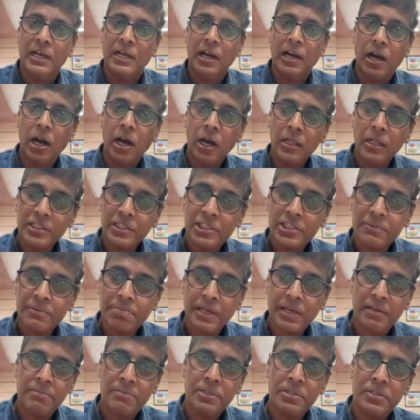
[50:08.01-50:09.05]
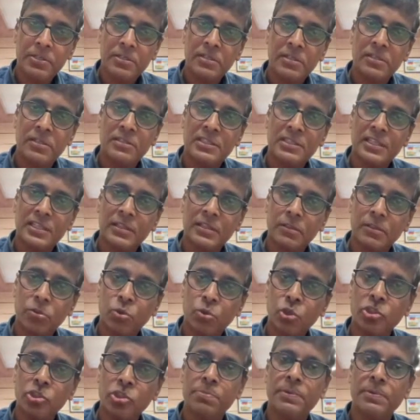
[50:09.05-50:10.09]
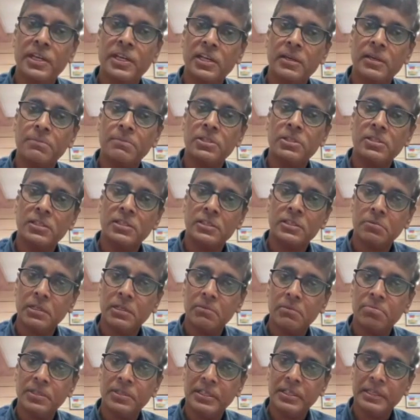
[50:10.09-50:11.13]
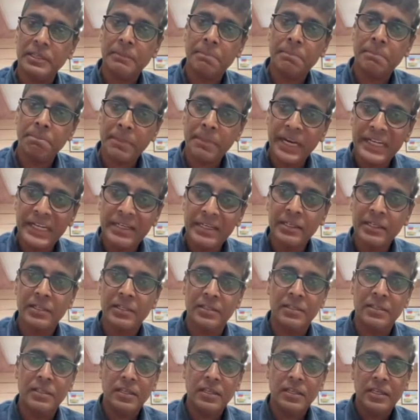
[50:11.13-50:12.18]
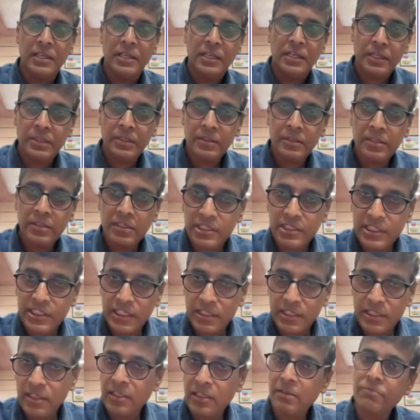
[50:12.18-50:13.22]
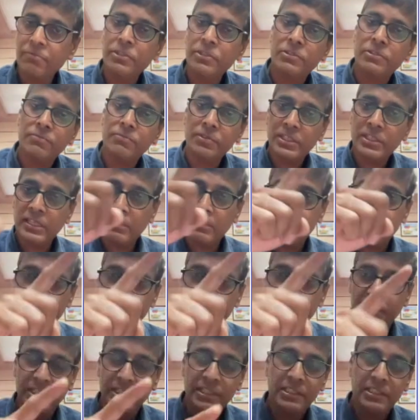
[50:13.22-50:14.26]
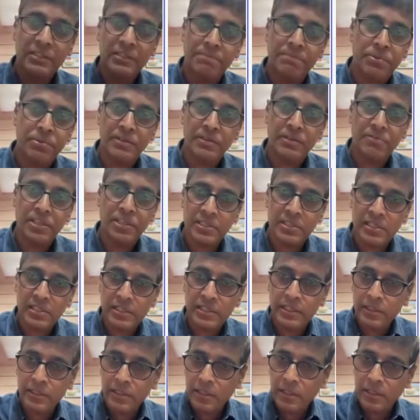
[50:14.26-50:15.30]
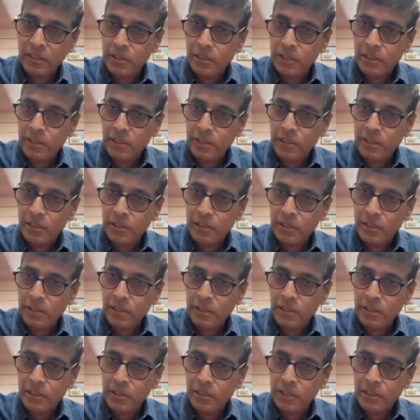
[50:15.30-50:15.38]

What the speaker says: all these parameters, and those parameters will be embedded in the signal which we have seen previously